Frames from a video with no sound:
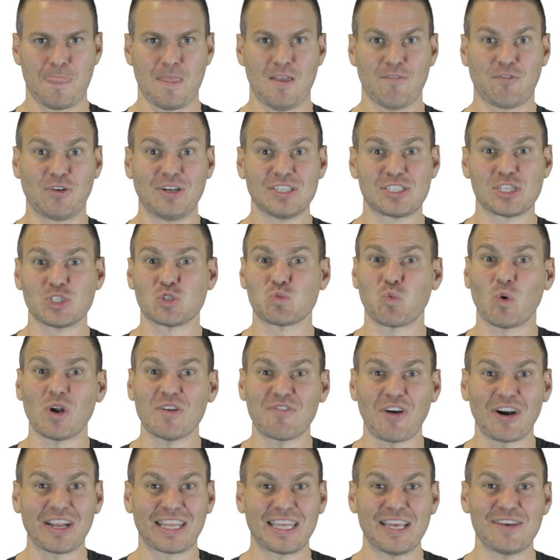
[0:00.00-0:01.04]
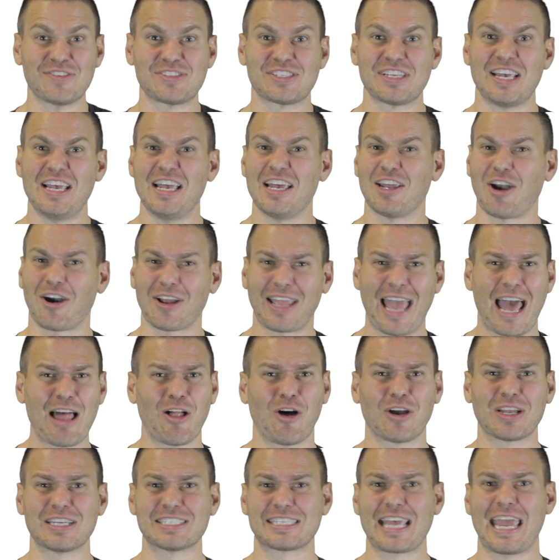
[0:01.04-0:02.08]
For instance, one of our gifts in our
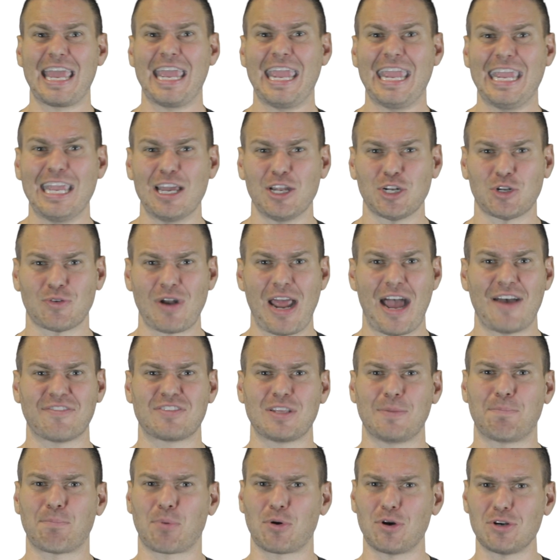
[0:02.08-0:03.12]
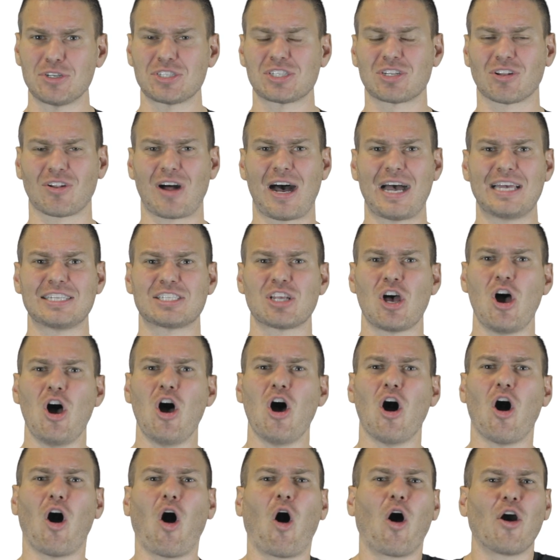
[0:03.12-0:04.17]
catalog is a handcrafted, personalized
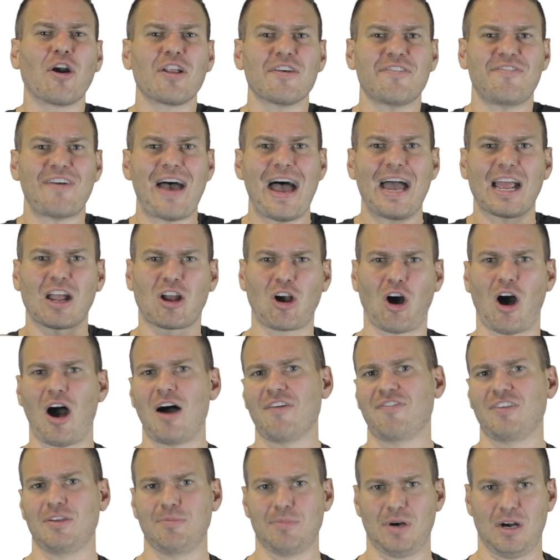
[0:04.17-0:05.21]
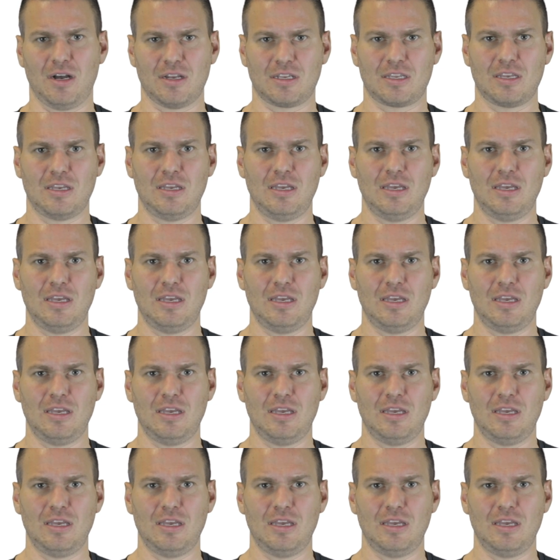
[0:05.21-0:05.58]
artifact coffee mug.